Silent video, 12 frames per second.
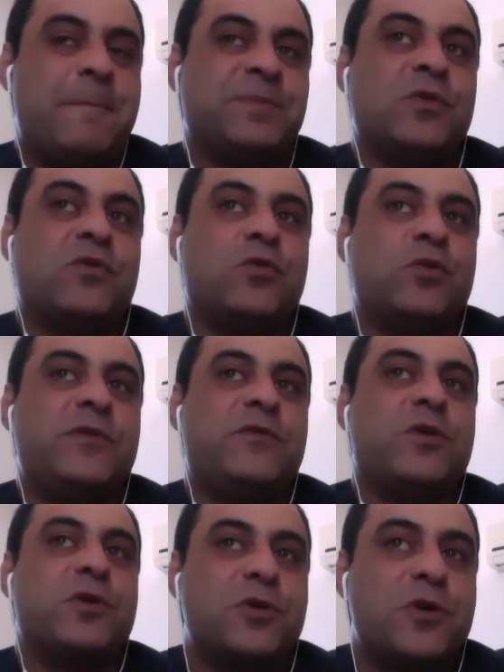We
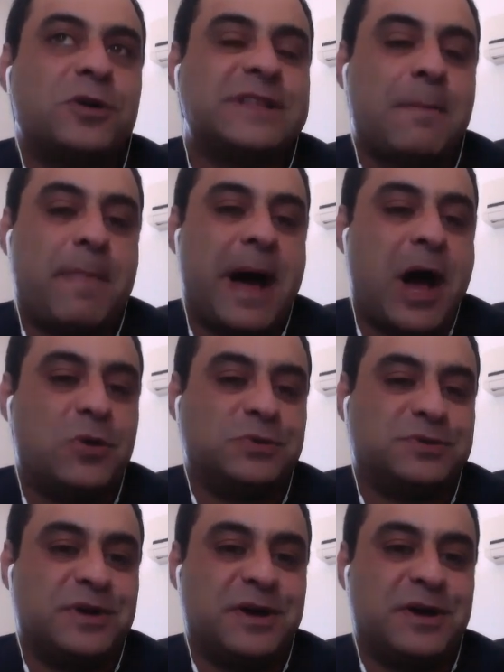forgot
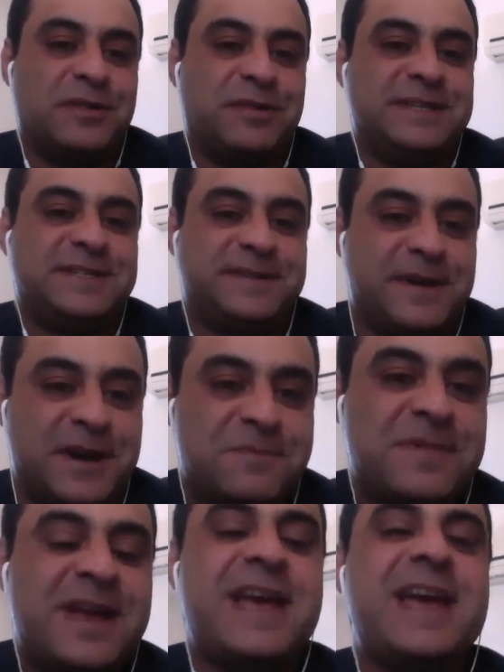about this
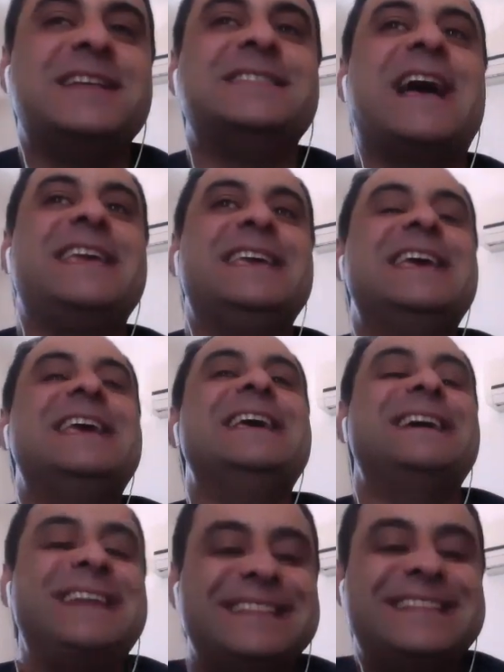term, and I
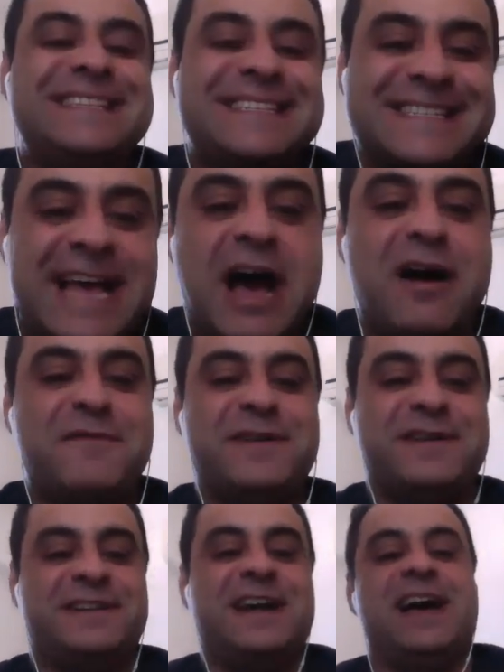
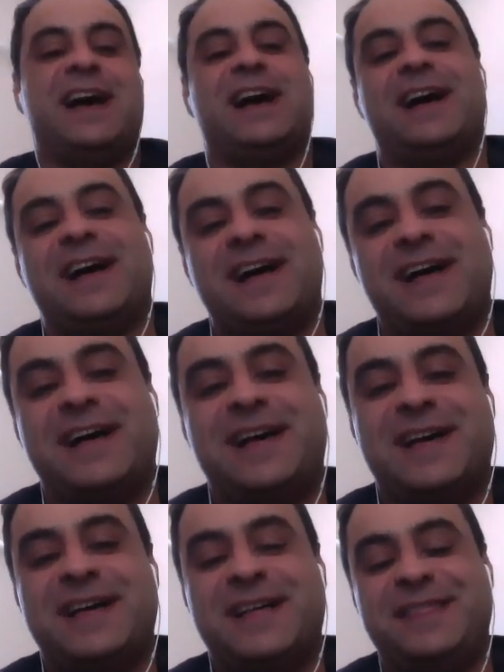rediscovered
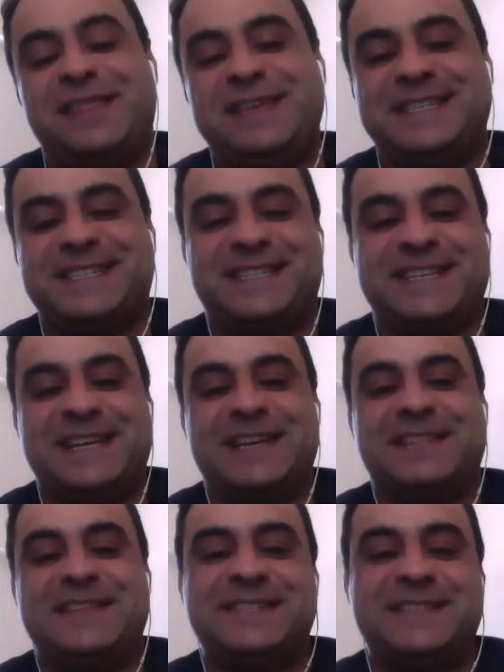this
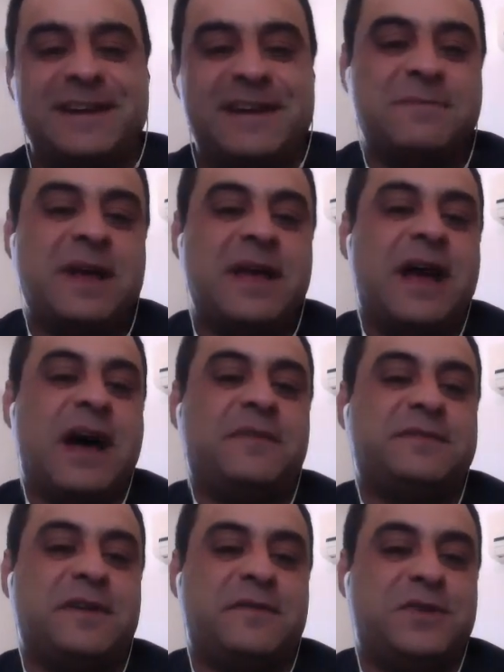term
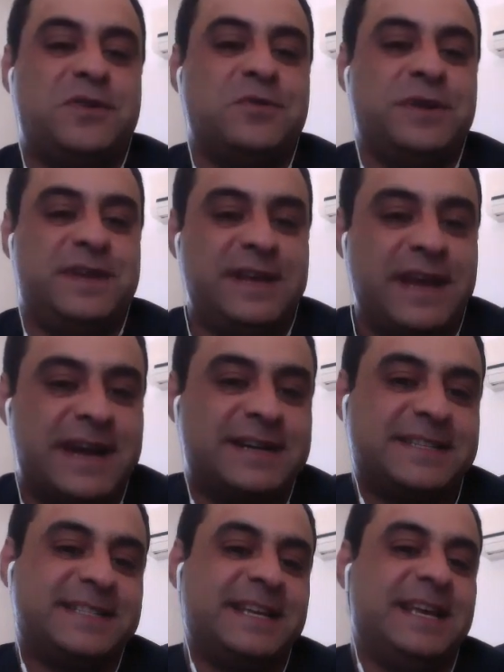after a few
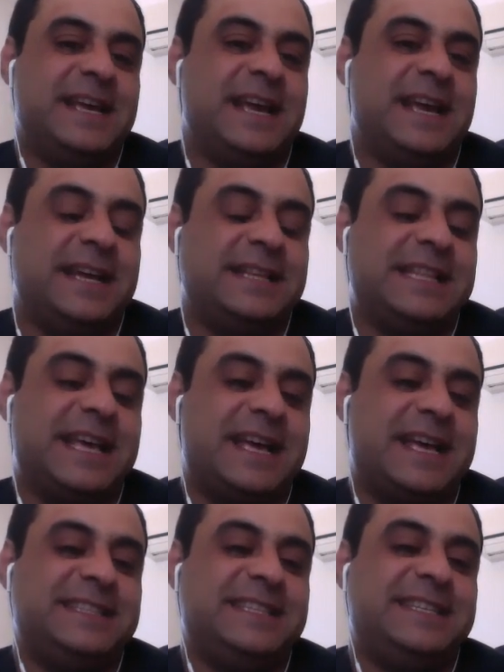years, and
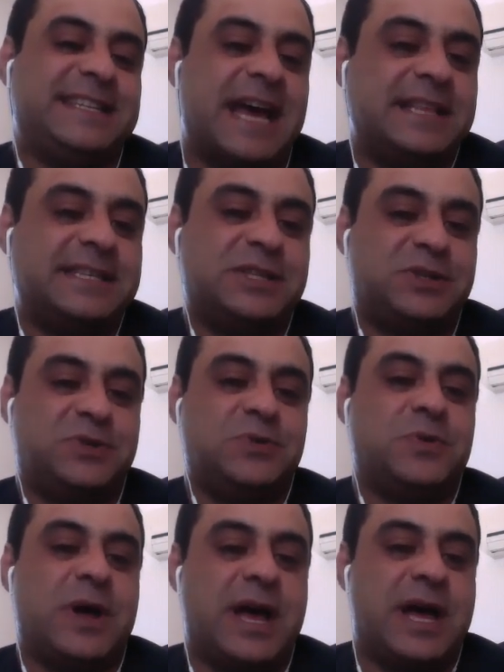decided
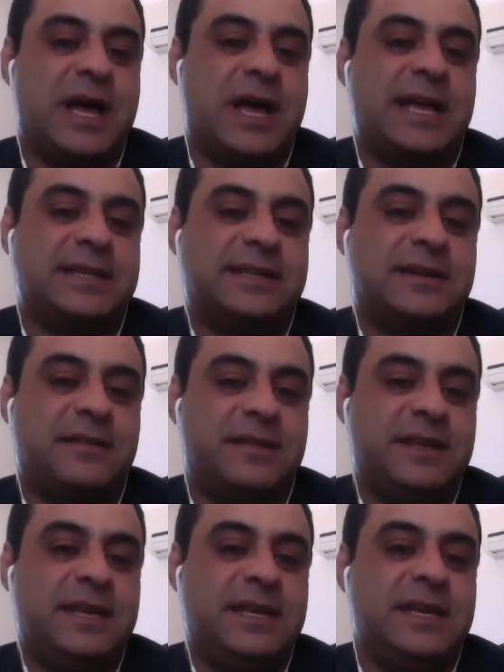to enter
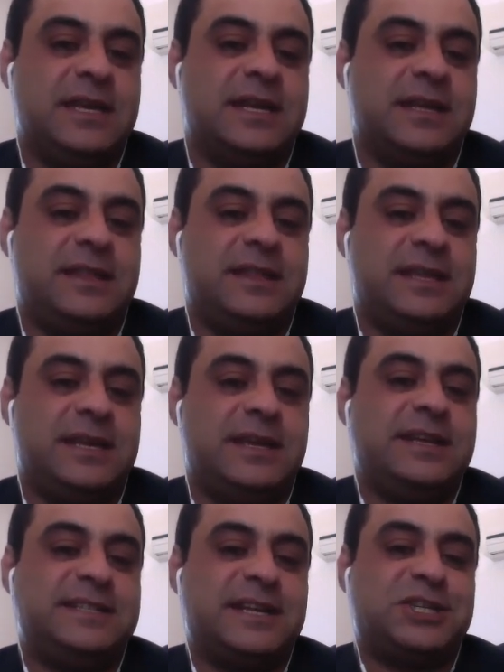the
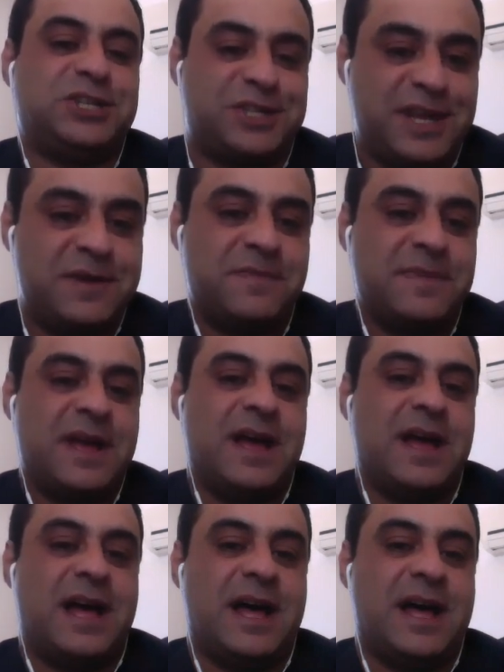research team
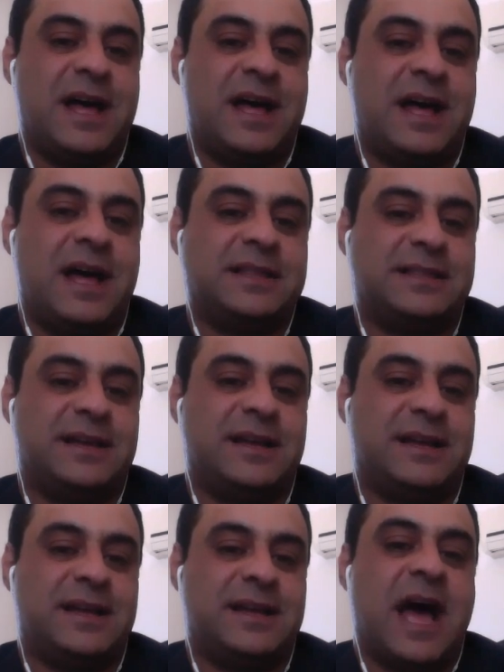at
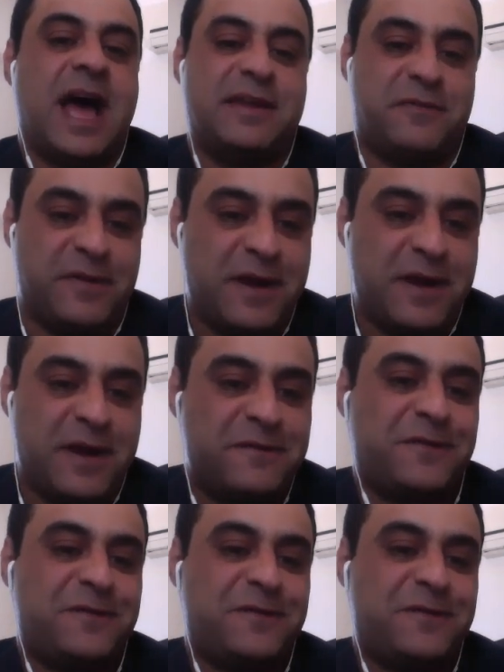IFF,